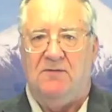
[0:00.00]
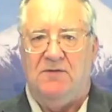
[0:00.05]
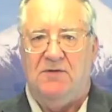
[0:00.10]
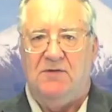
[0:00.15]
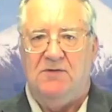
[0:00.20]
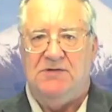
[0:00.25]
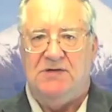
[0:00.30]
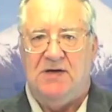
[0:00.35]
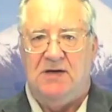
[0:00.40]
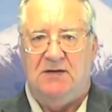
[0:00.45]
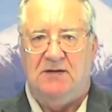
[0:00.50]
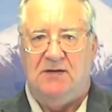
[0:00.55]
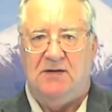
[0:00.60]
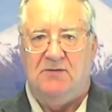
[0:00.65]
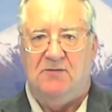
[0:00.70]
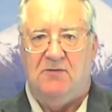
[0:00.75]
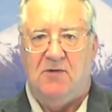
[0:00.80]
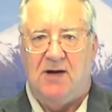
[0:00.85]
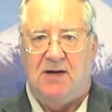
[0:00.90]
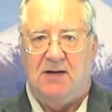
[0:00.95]
of New
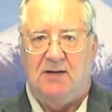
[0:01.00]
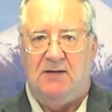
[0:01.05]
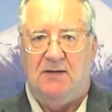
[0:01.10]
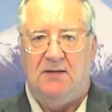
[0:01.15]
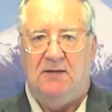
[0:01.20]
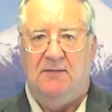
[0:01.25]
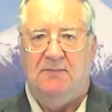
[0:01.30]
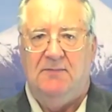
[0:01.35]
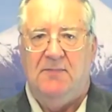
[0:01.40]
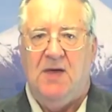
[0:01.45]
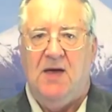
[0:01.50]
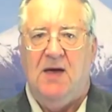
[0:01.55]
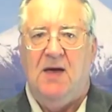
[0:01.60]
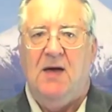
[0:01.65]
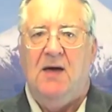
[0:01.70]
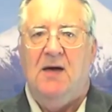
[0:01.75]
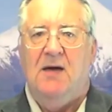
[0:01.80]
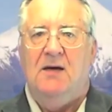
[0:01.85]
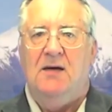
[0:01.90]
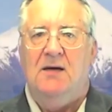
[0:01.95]
Zealand Rail,
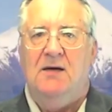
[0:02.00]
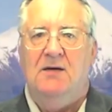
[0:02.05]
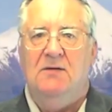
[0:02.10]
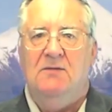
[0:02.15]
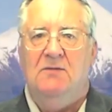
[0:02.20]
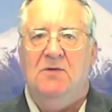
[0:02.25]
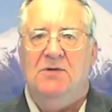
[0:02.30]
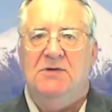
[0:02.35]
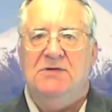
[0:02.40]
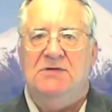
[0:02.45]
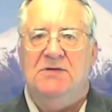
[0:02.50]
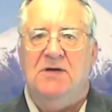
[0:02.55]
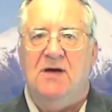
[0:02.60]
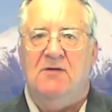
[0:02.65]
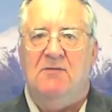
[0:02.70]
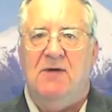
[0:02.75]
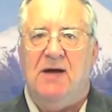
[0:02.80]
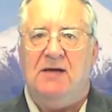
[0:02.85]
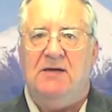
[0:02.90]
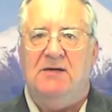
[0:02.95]
he was
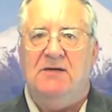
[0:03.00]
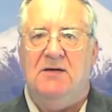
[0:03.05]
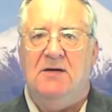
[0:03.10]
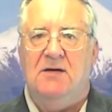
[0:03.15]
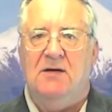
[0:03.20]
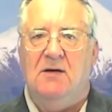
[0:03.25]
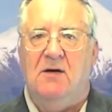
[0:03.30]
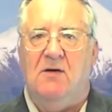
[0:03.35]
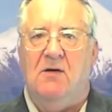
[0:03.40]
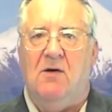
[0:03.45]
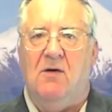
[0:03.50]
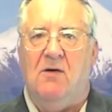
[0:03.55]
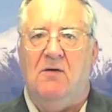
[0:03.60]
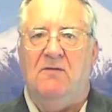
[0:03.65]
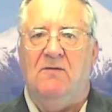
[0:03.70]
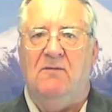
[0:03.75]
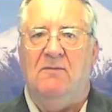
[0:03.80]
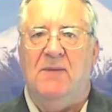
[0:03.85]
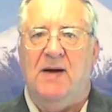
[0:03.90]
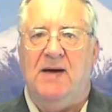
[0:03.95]
director
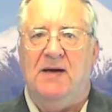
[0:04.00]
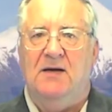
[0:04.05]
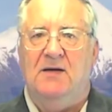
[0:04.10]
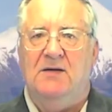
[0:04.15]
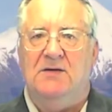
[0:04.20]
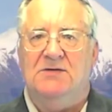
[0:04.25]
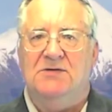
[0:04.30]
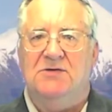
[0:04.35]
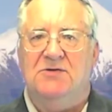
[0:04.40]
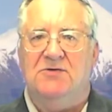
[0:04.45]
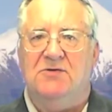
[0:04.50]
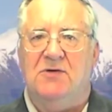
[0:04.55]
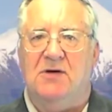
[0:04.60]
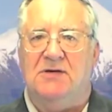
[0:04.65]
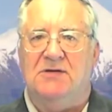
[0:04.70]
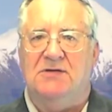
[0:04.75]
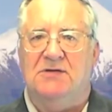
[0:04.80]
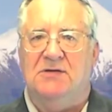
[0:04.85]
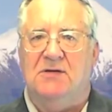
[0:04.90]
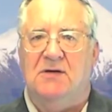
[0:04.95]
of Bankers
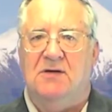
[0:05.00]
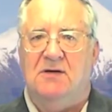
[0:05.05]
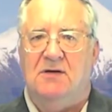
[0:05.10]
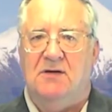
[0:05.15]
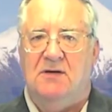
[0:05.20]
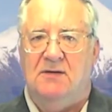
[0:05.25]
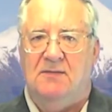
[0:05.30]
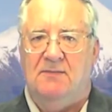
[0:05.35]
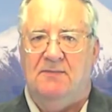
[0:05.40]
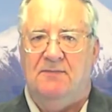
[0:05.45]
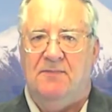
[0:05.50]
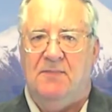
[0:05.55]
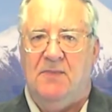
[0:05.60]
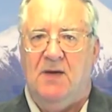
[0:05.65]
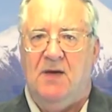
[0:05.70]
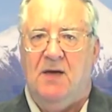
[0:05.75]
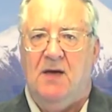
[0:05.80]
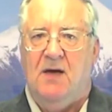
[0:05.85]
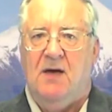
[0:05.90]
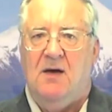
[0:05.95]
Trust,
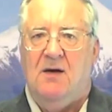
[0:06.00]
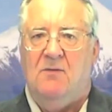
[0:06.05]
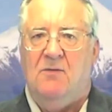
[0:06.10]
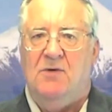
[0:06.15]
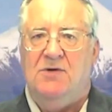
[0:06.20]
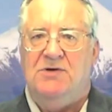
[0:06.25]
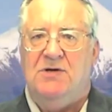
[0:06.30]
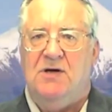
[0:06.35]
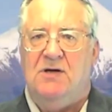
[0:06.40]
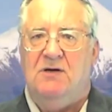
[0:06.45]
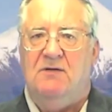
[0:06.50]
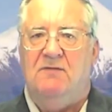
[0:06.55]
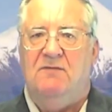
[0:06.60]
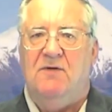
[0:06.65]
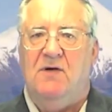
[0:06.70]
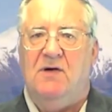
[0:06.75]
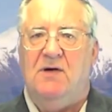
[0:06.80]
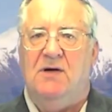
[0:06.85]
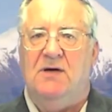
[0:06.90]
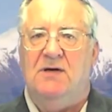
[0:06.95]
which had
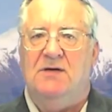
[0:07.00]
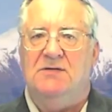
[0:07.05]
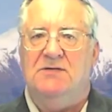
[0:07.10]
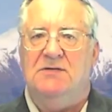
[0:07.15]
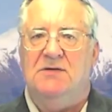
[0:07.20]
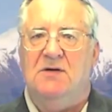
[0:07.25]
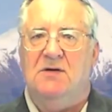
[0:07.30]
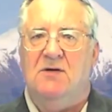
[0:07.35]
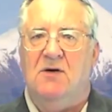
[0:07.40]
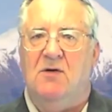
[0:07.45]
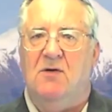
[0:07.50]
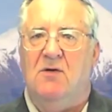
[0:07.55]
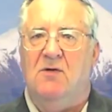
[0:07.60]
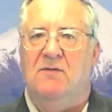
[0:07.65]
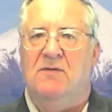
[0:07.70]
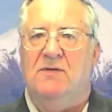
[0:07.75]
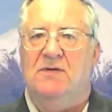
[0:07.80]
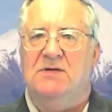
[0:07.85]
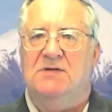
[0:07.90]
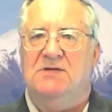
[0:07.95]
advised
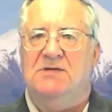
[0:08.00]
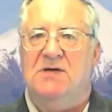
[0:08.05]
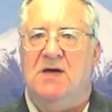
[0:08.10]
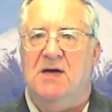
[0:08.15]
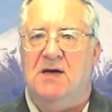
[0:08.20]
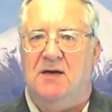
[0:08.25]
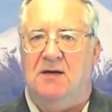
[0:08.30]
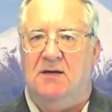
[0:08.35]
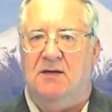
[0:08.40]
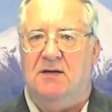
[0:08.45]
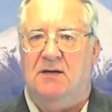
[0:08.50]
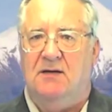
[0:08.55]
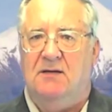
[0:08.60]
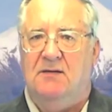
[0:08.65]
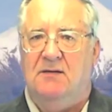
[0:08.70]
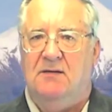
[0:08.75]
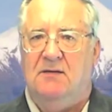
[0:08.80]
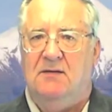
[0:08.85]
over the sale